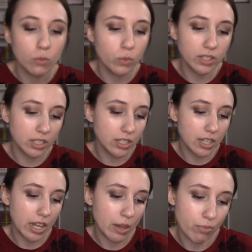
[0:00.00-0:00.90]
We did
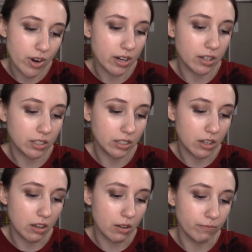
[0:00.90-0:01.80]
get a product
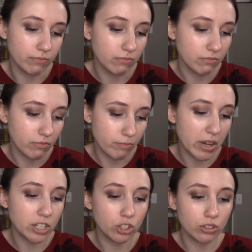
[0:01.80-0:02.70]

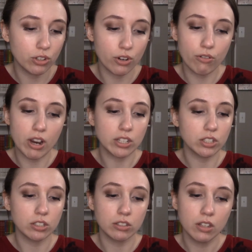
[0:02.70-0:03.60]
by Sugar Rush,